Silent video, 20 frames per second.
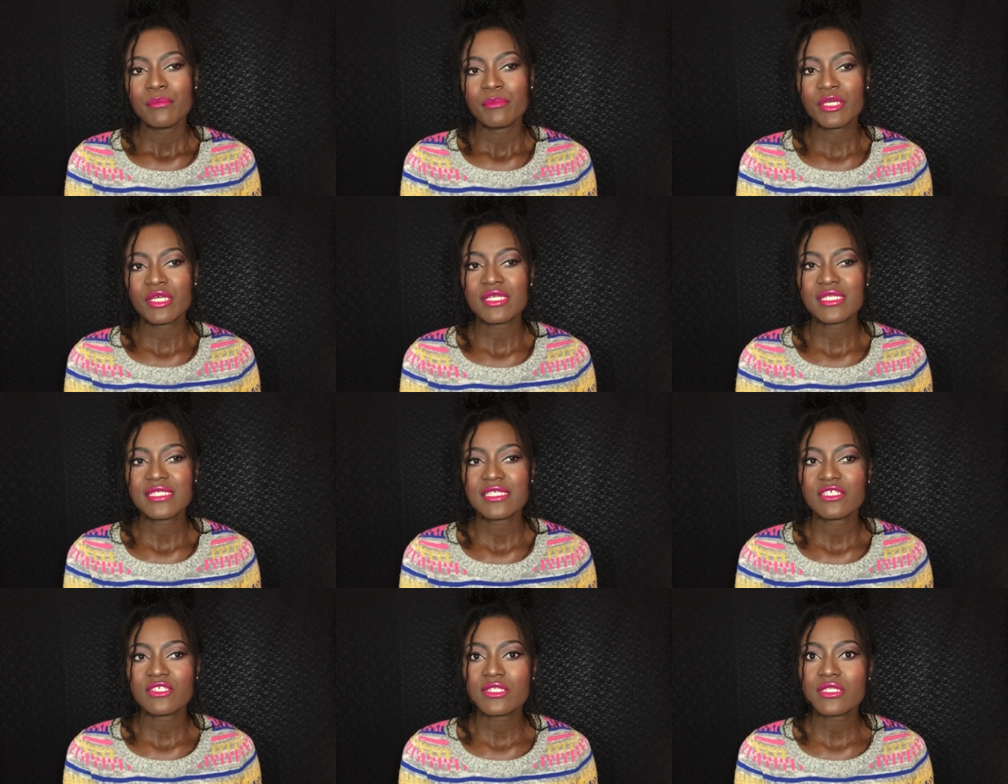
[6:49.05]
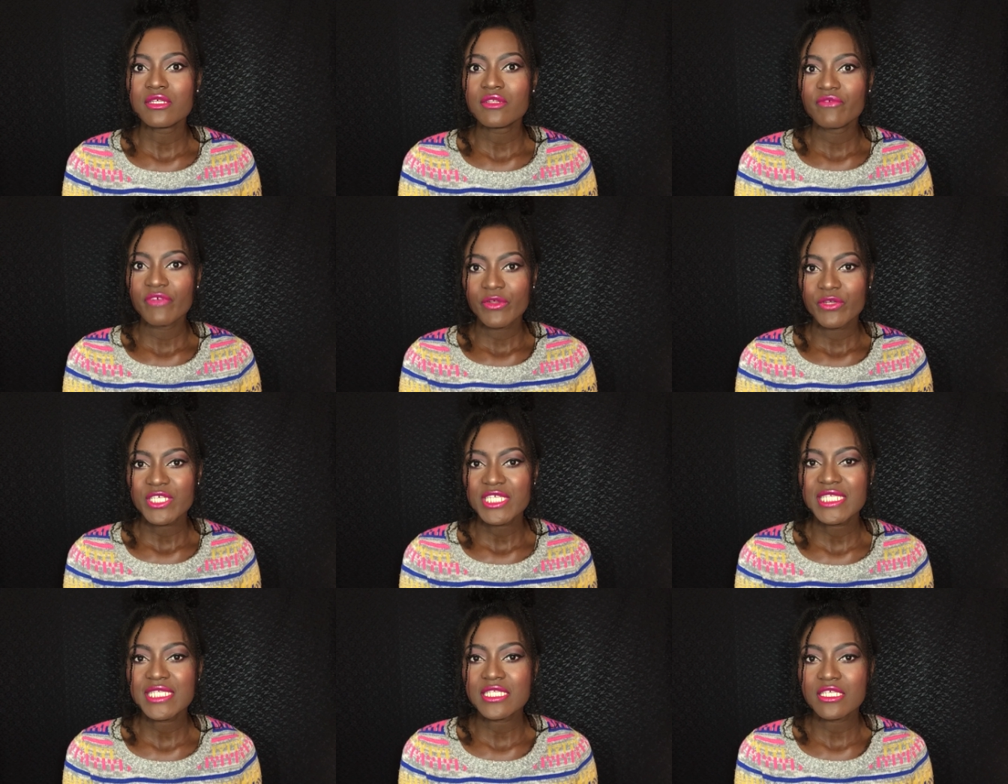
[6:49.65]
because they're still
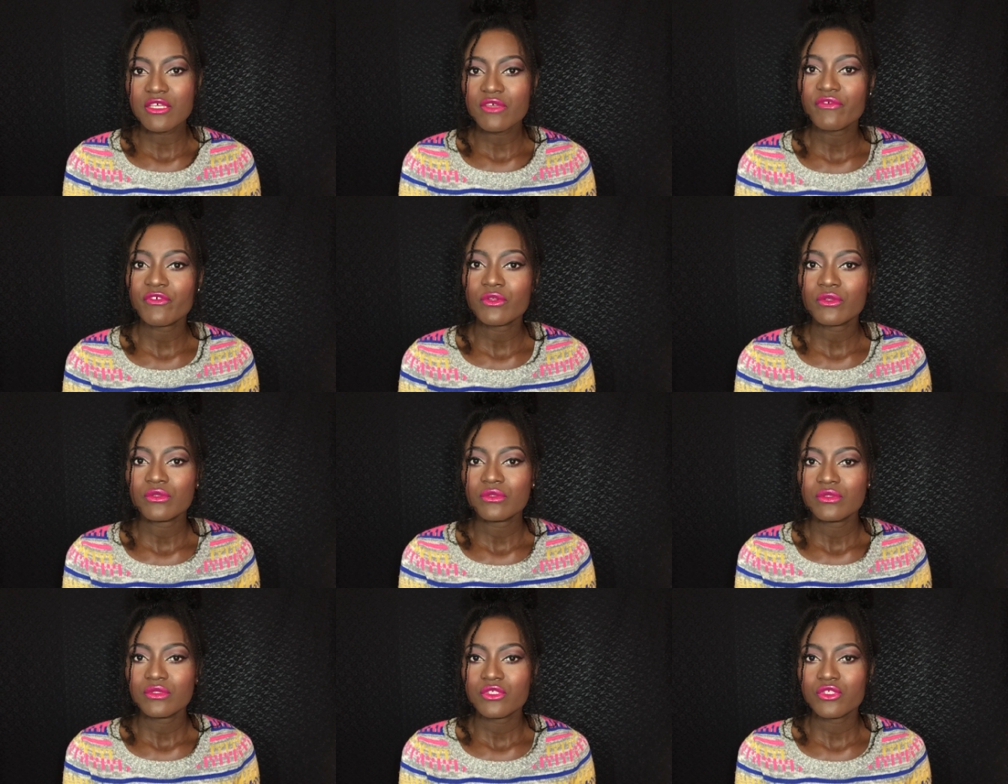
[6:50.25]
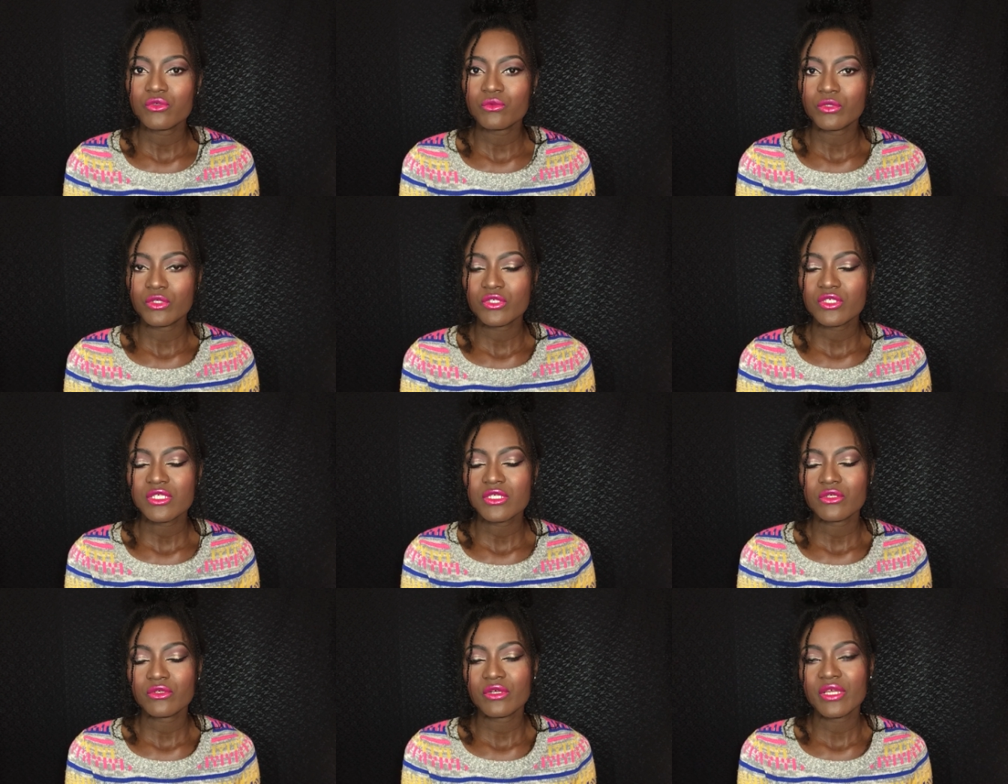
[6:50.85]
very civil
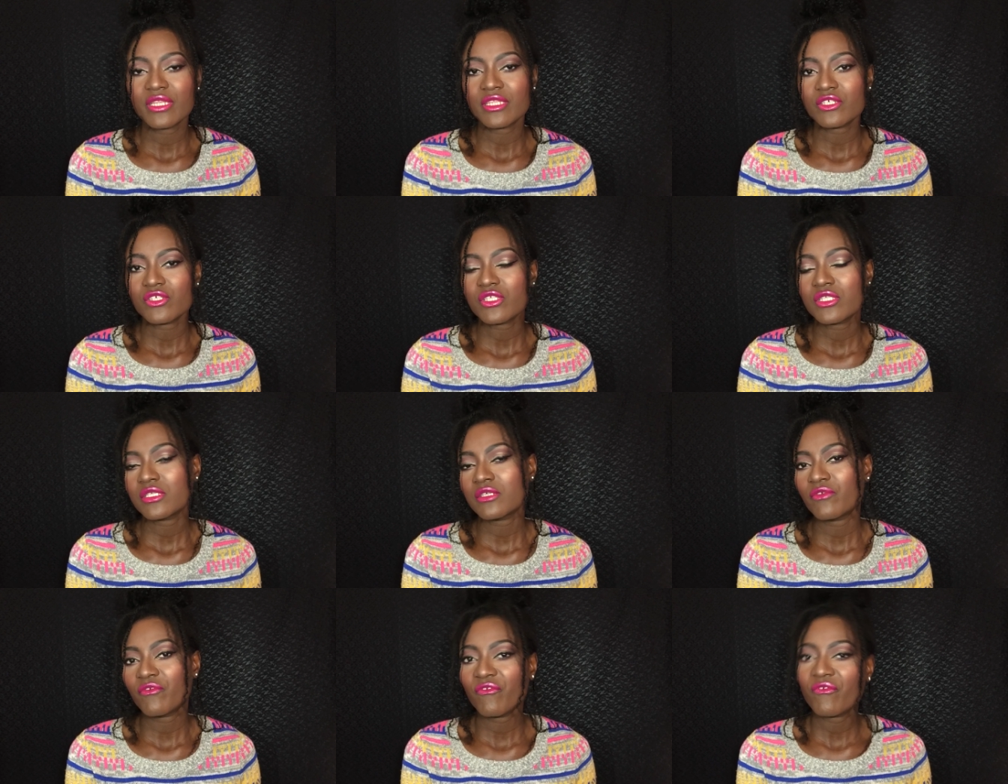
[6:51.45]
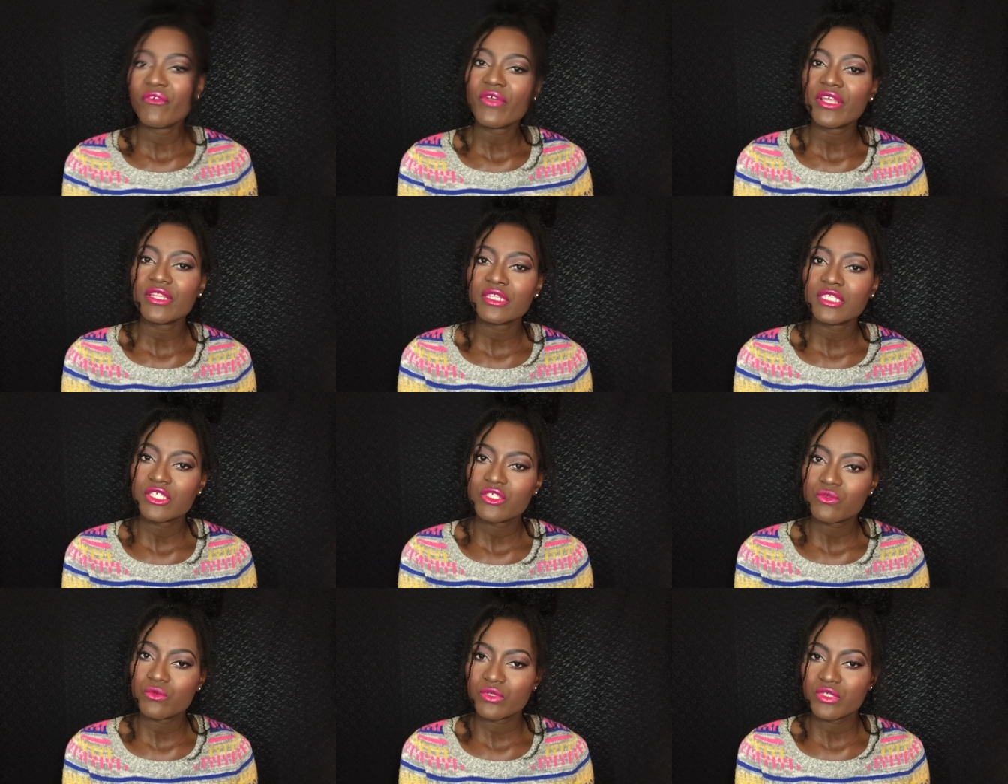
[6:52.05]
towards her and they're still
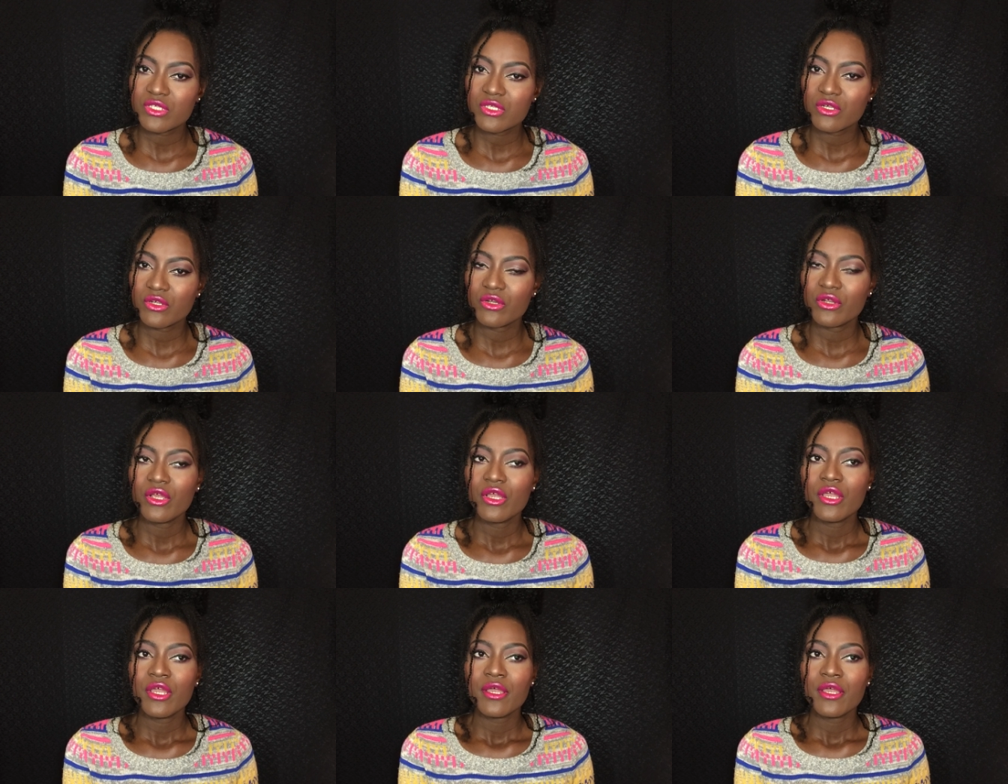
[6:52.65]
friendly towards her,